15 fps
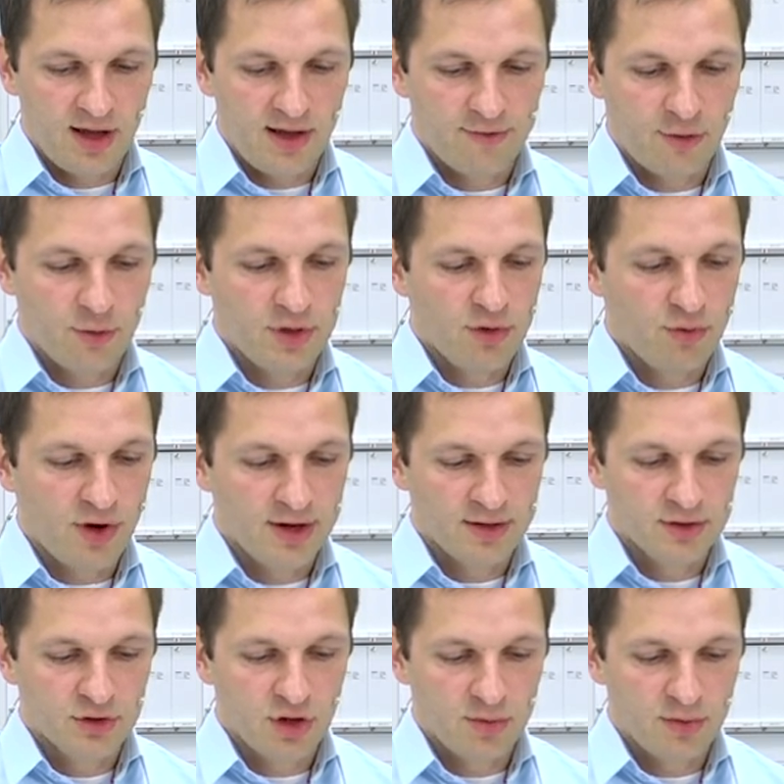I've already run
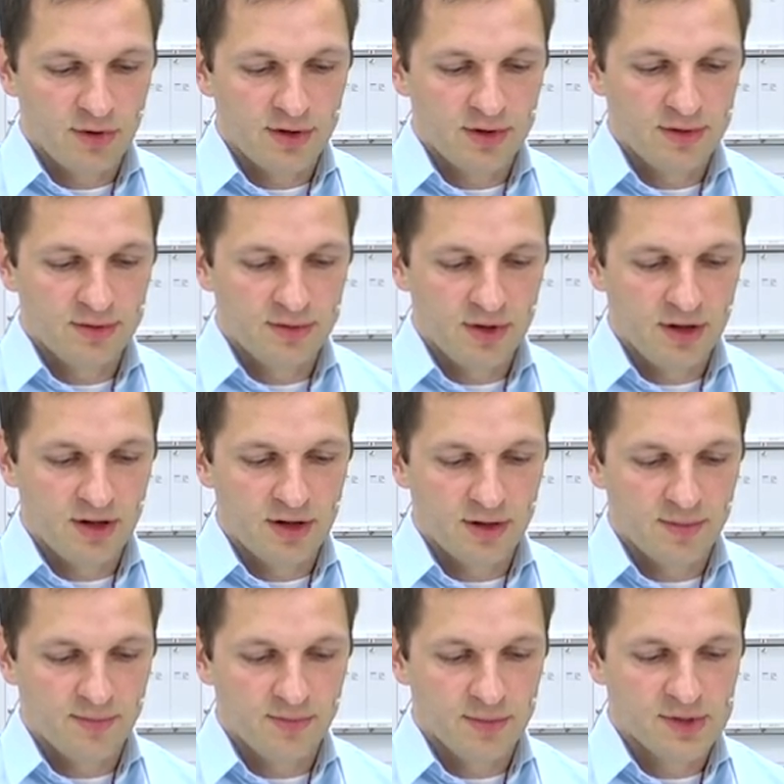a job on
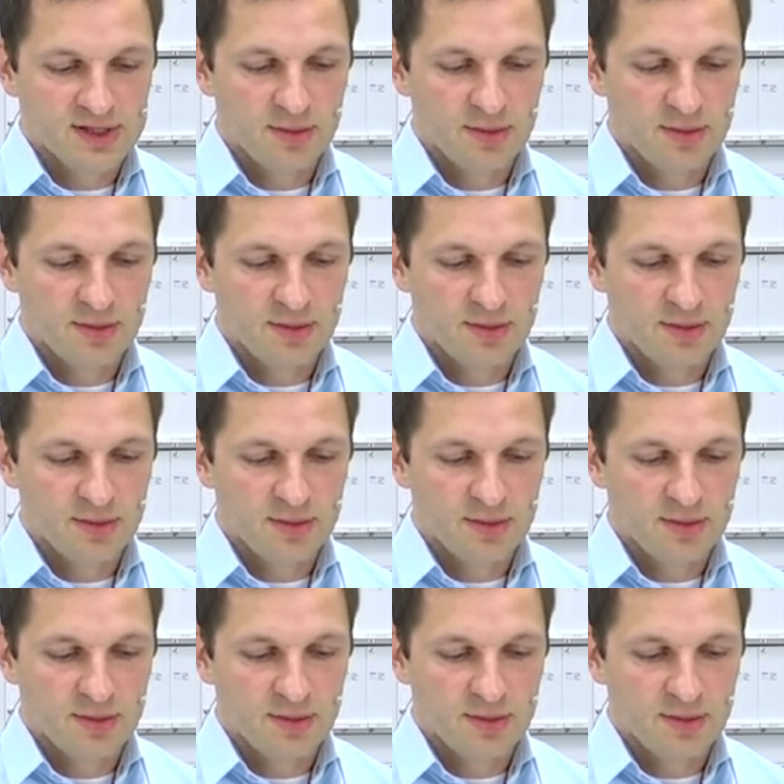um,